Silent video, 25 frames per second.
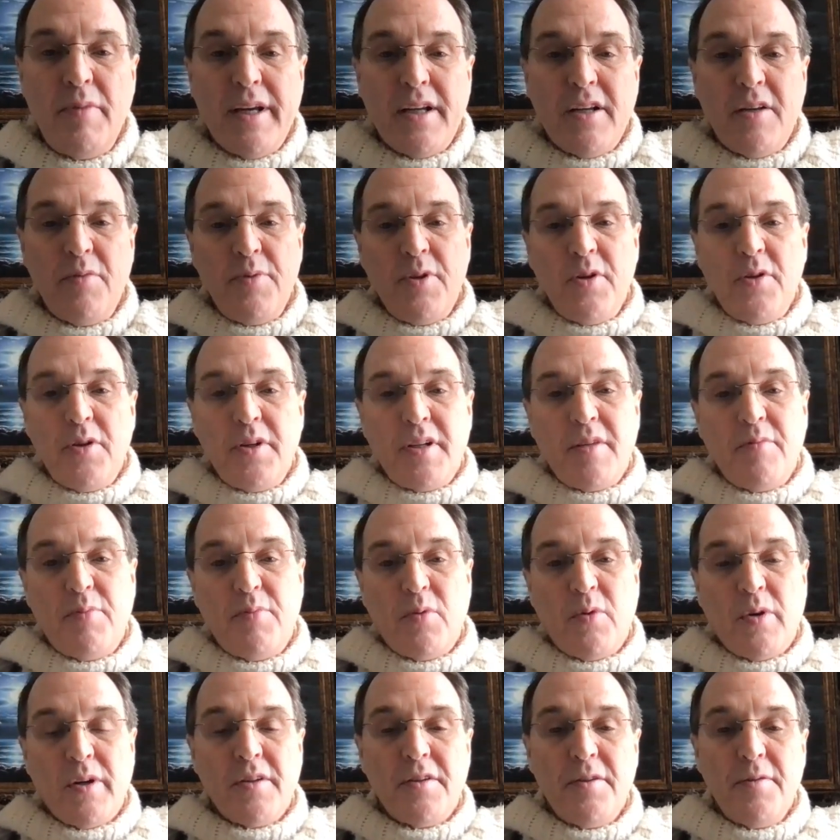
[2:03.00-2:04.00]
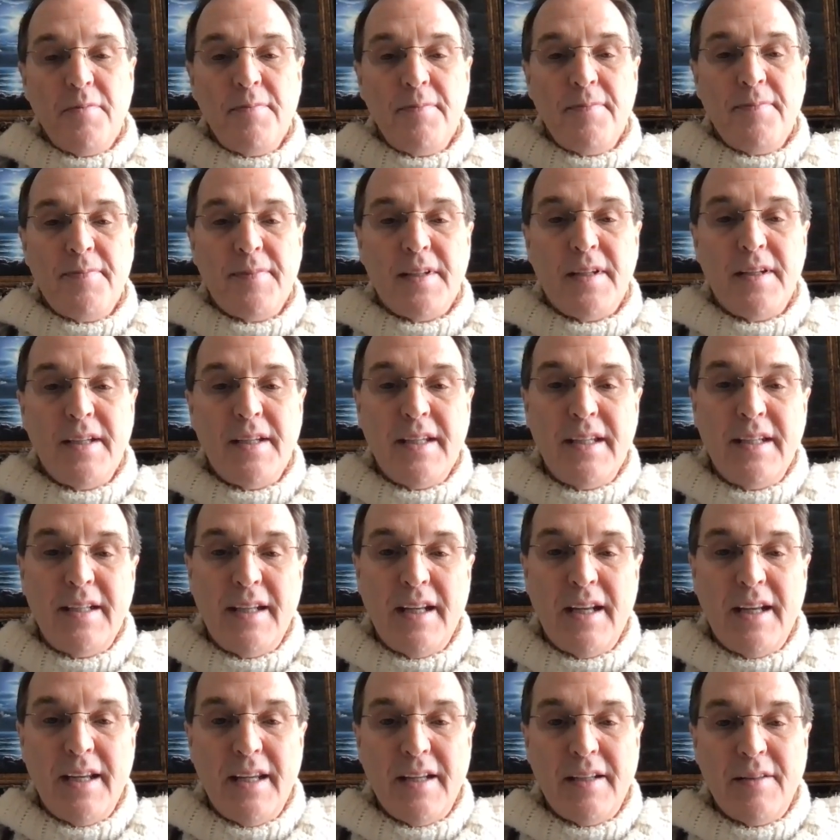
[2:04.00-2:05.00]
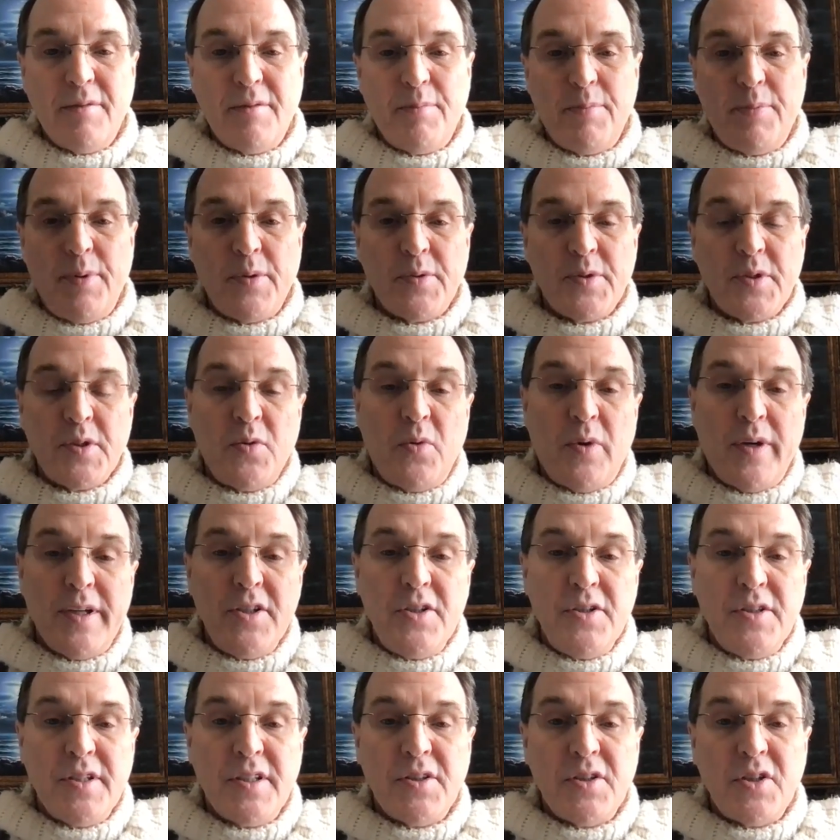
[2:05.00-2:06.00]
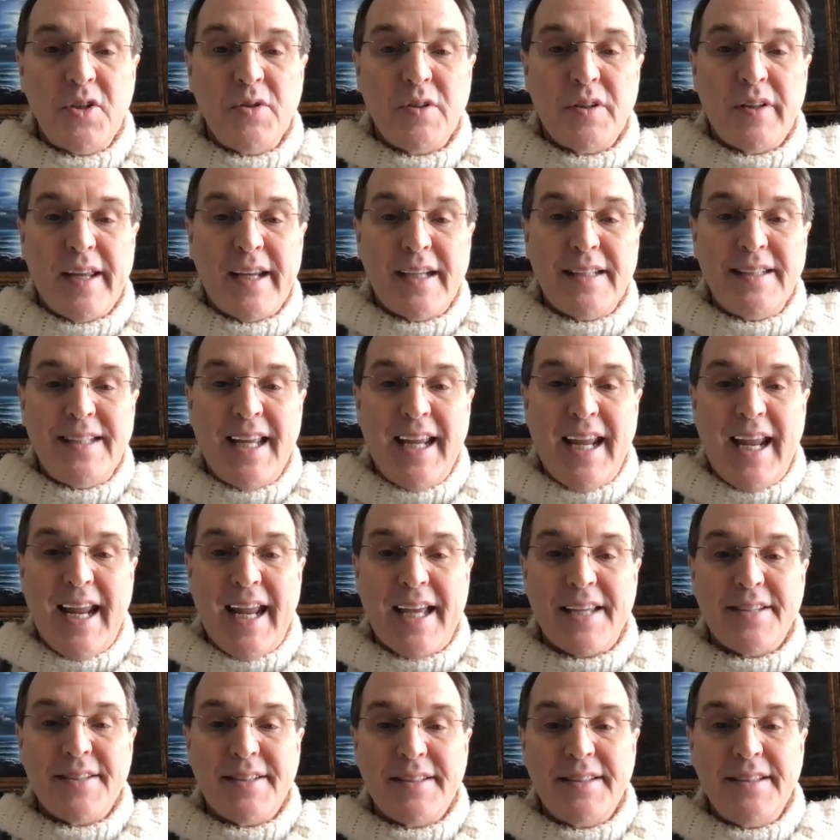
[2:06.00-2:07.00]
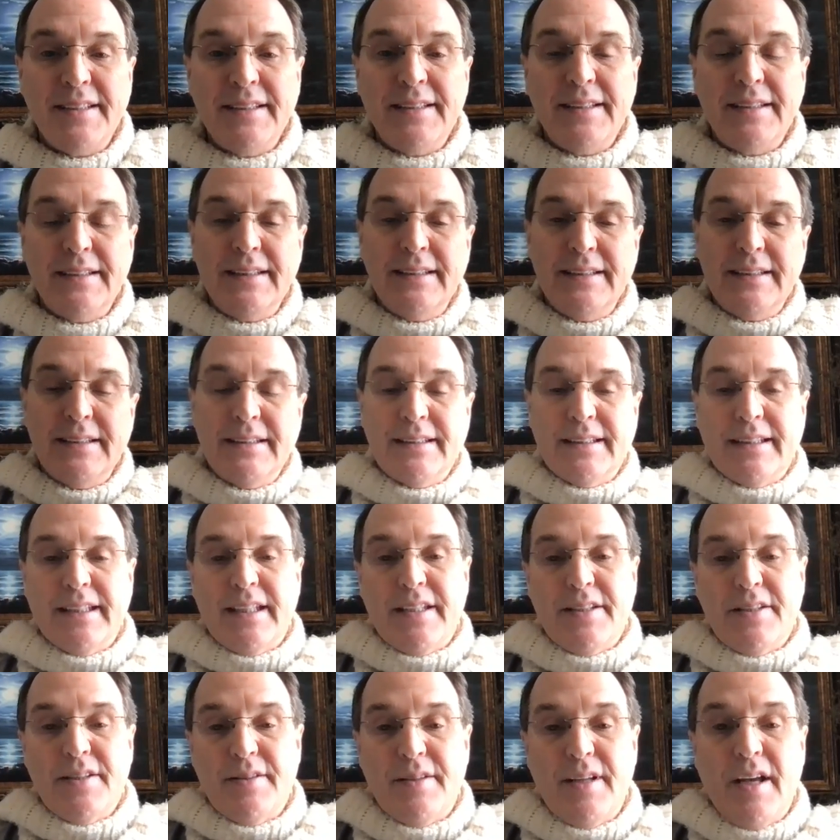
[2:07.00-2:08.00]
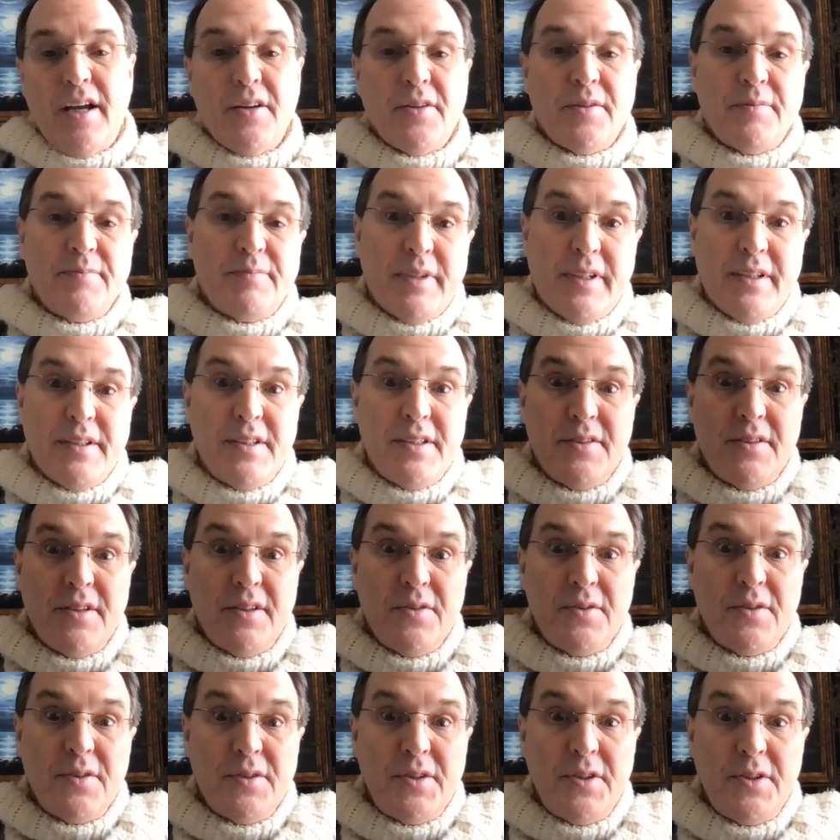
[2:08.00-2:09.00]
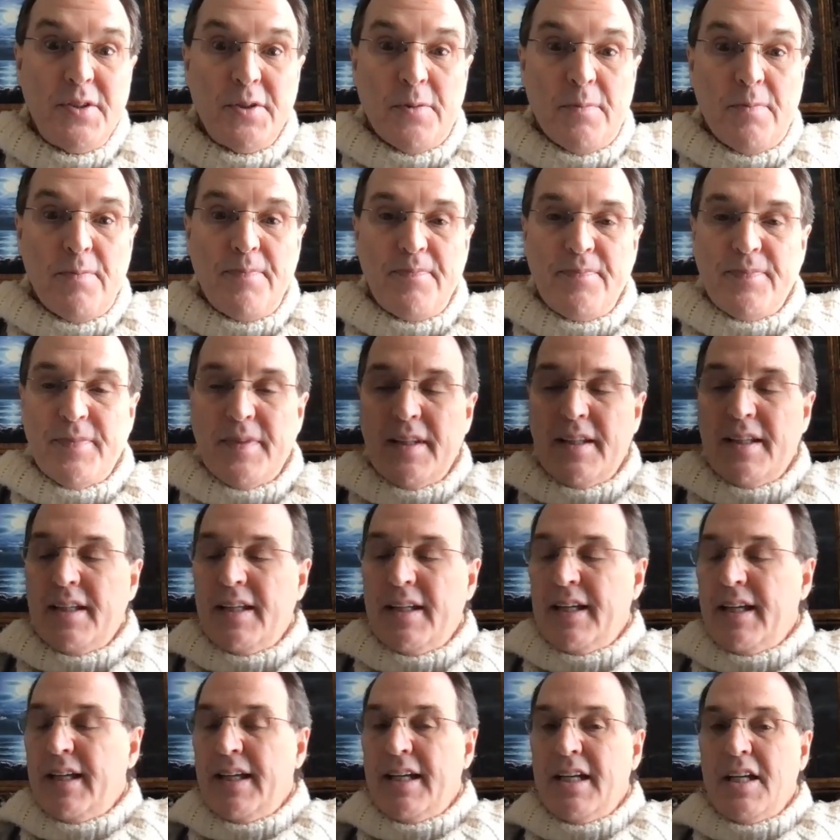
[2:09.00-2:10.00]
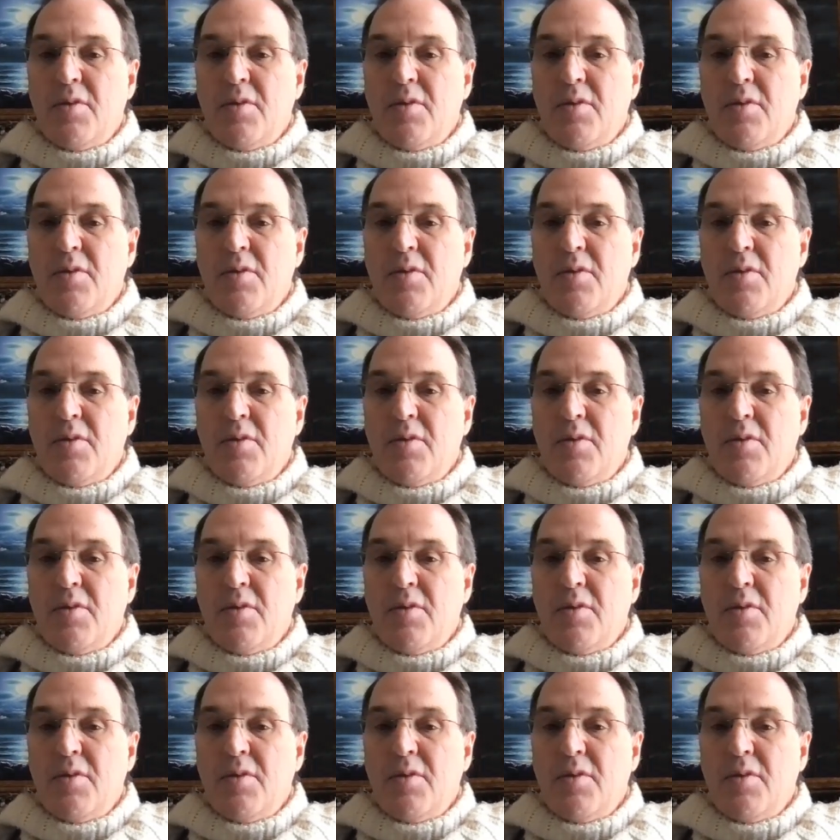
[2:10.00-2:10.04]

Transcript: Please go on my community board and post questions you'd like to ask, and I'll get to those too.